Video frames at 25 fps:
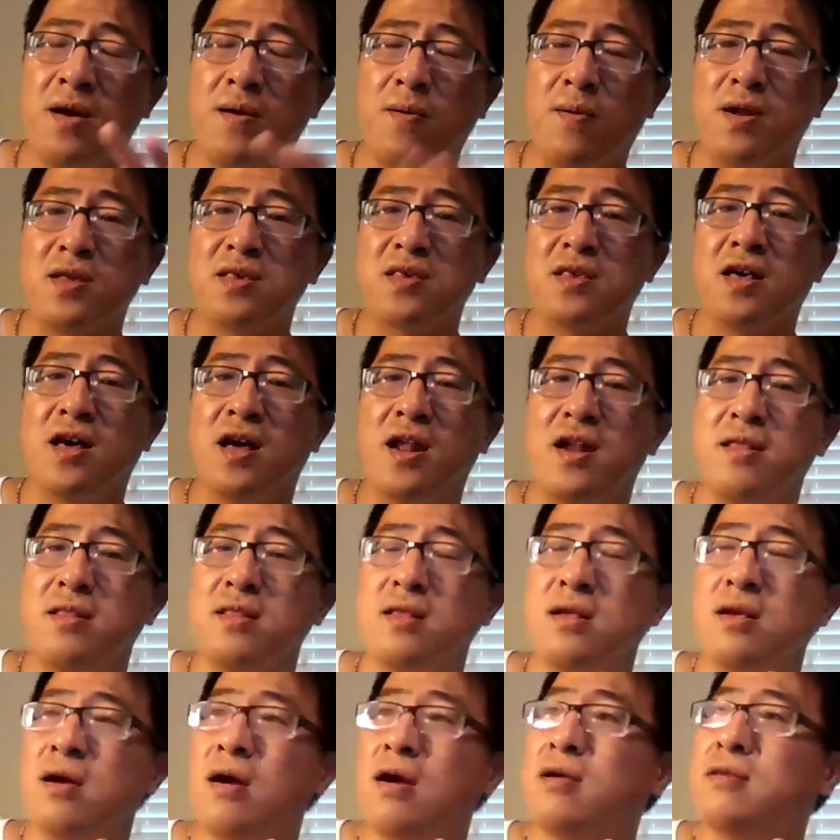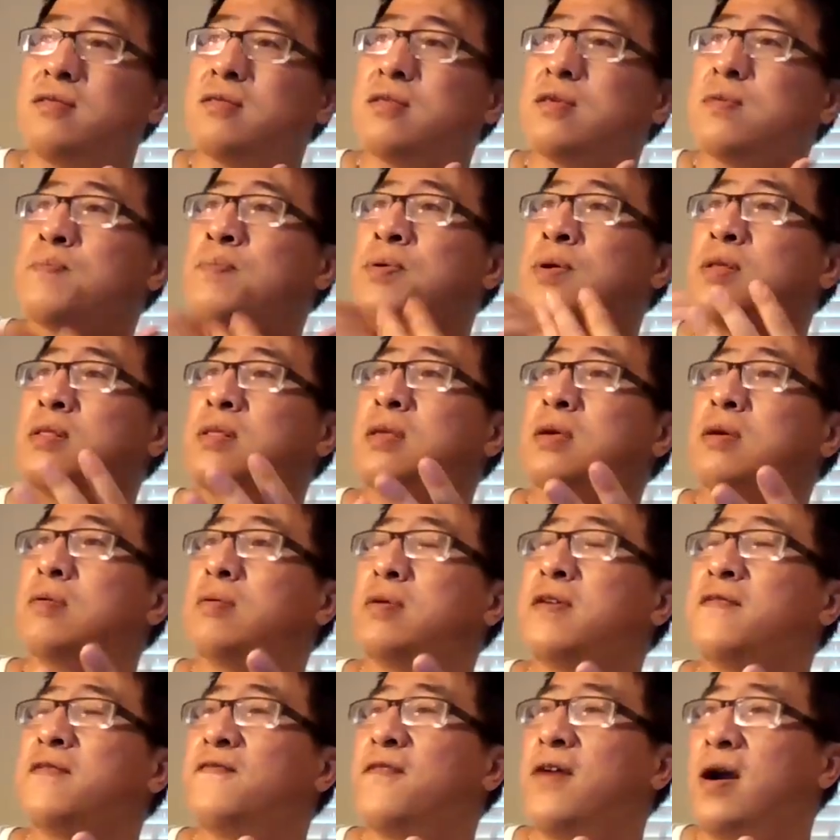what is current political
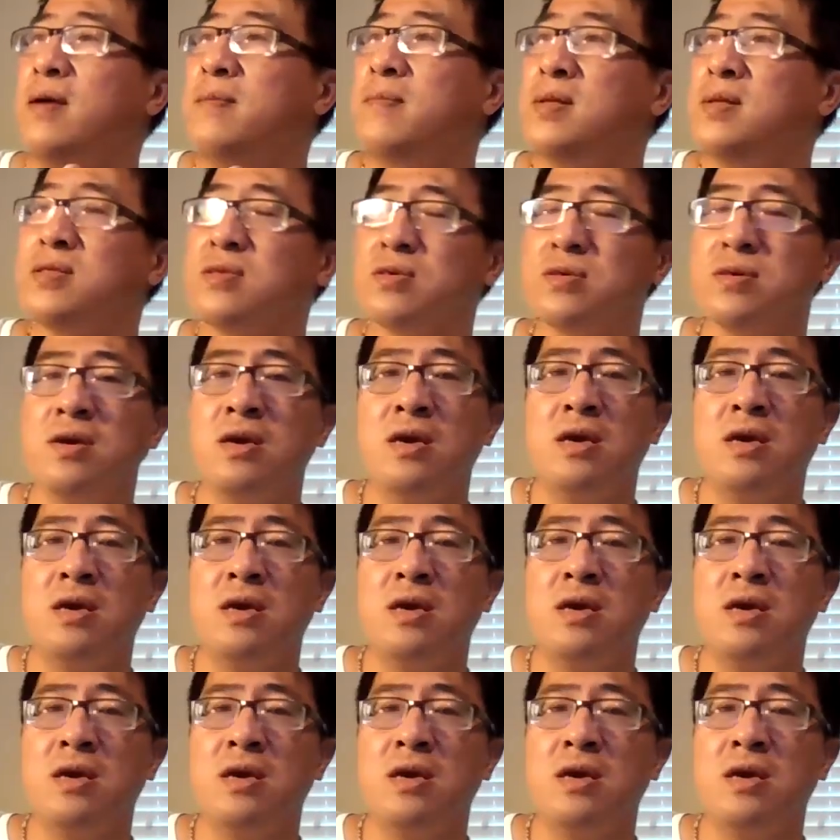environment,